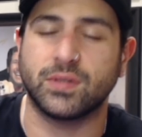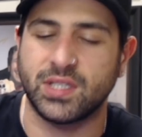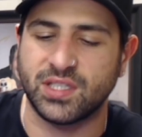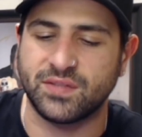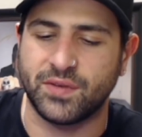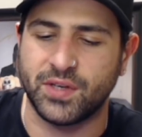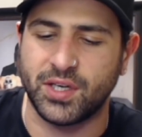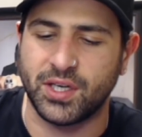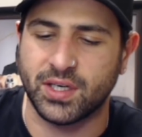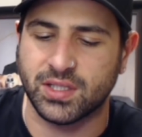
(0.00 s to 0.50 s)
these
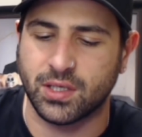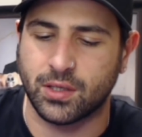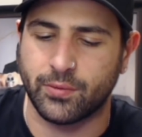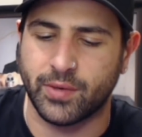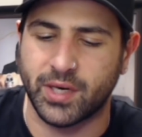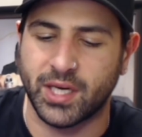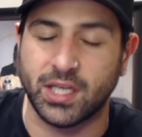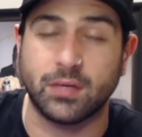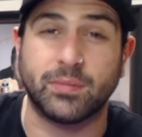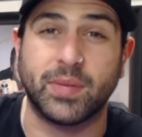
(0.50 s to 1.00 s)
videos on a
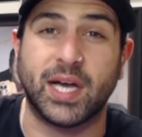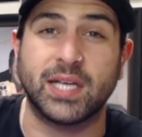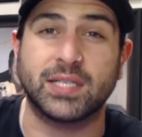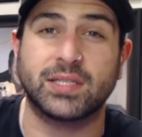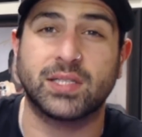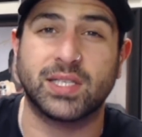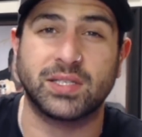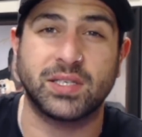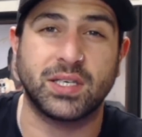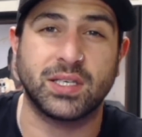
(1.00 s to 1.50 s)
regular
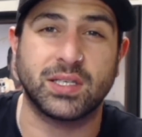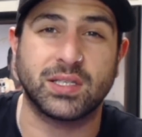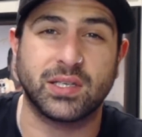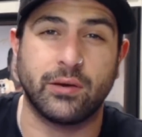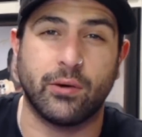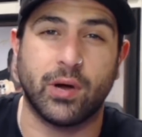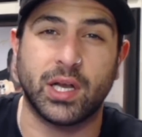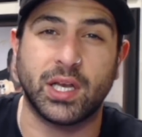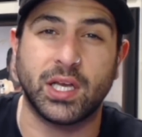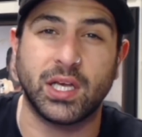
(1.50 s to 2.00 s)
basis, as you can see
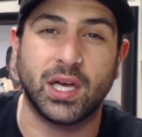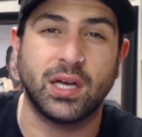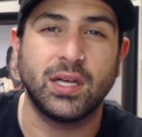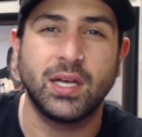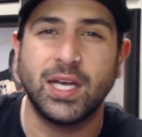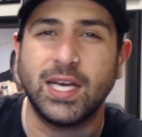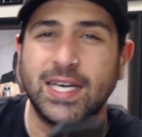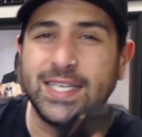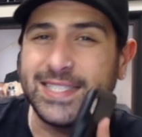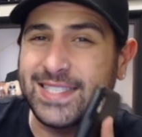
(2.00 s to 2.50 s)
right here,
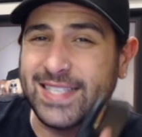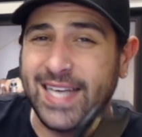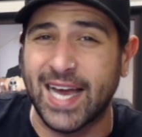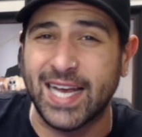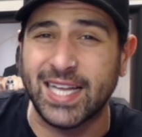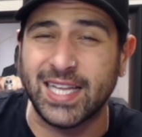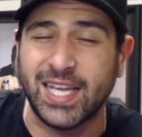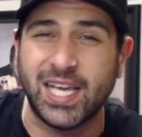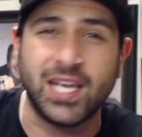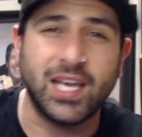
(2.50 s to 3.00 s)

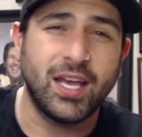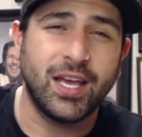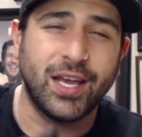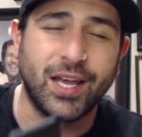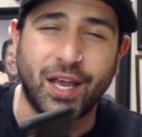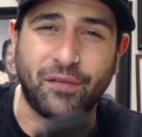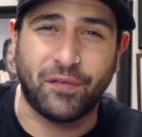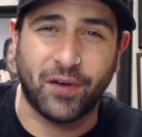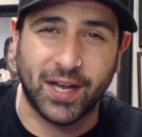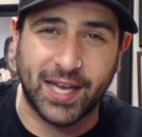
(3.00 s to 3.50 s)
daily
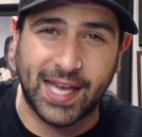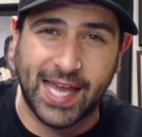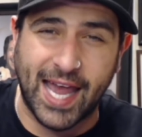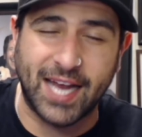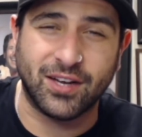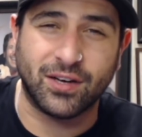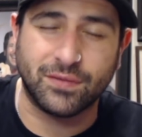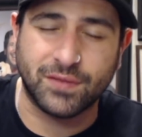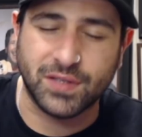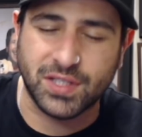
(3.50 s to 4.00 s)
if I
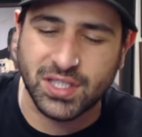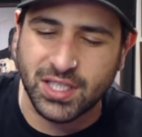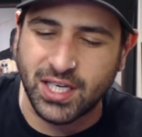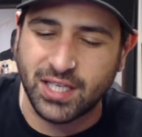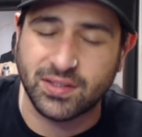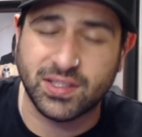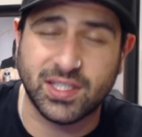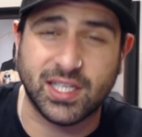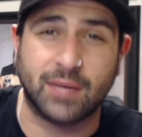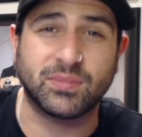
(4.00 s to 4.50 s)
can, obviously,
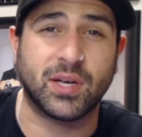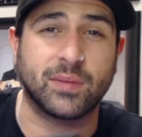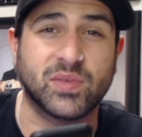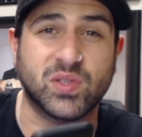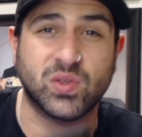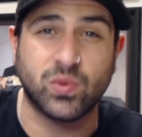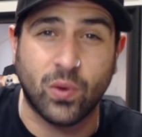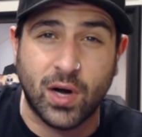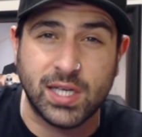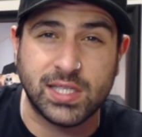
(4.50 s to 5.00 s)
and sometimes
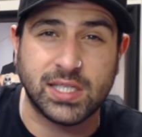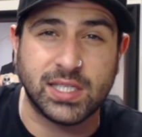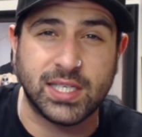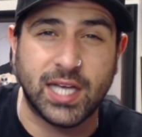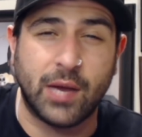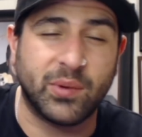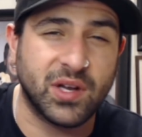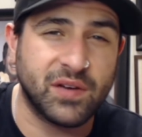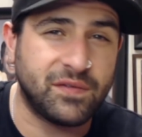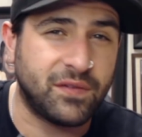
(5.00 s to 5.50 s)
twice a day
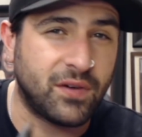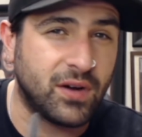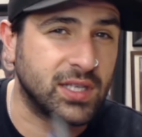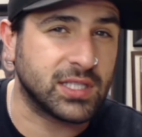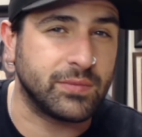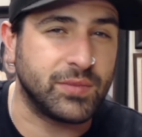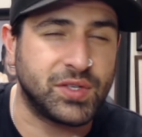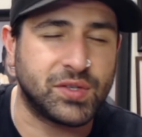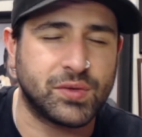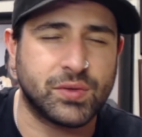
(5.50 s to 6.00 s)
when I find
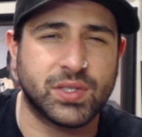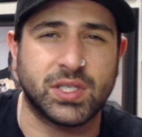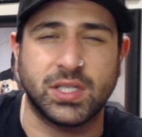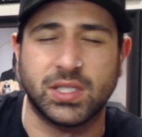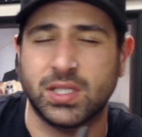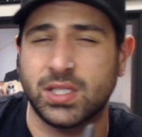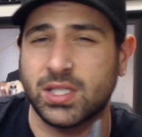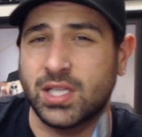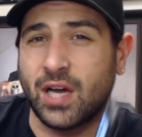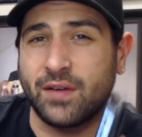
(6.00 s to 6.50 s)
some interesting
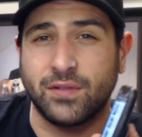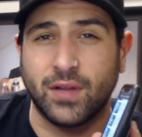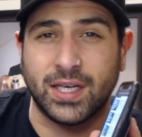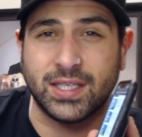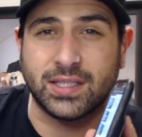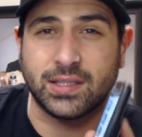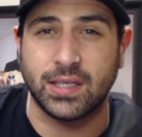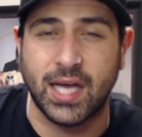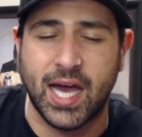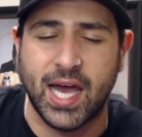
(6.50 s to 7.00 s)
stuff like
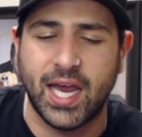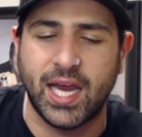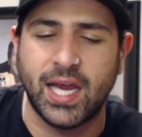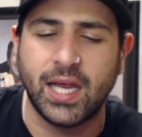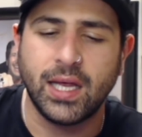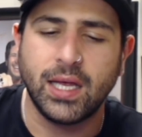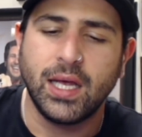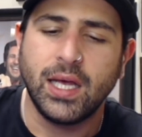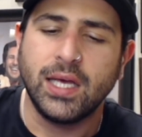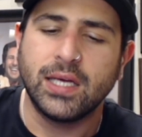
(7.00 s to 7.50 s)
today.
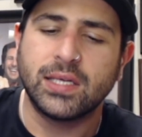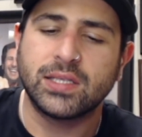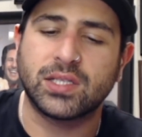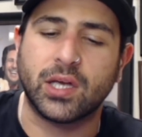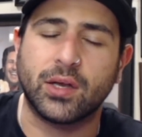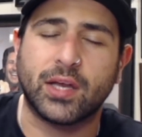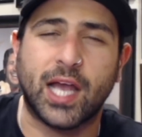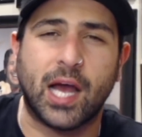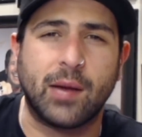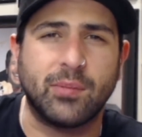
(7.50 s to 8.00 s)

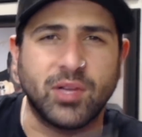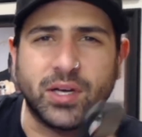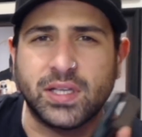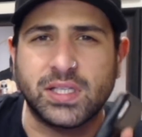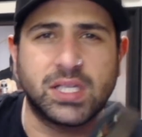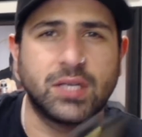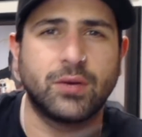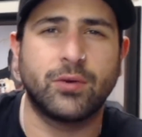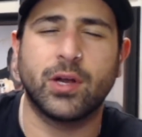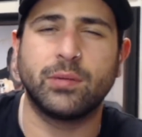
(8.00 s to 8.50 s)
So come along
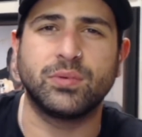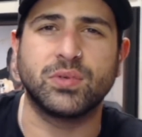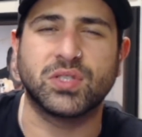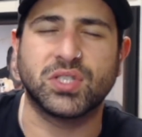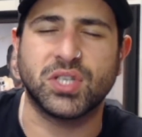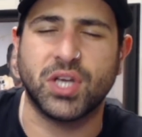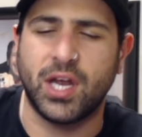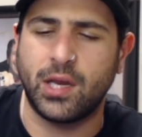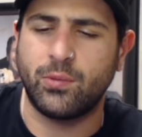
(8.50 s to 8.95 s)
this incredible journey